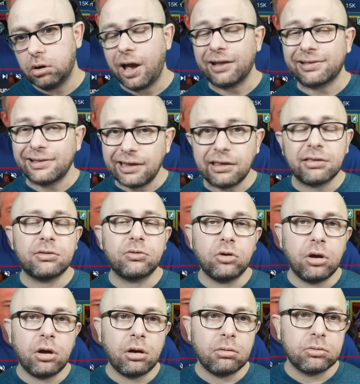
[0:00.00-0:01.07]
at least
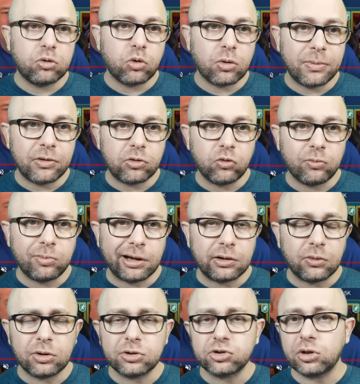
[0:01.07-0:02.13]
to the best of my
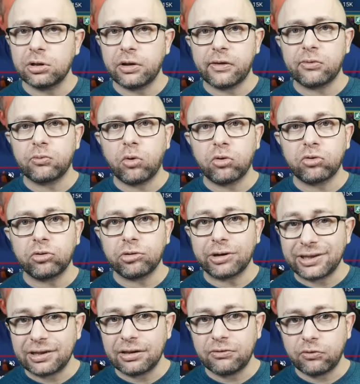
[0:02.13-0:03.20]
knowledge, unless it was on
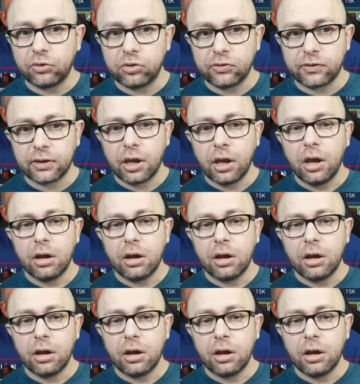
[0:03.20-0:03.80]
Reddit first,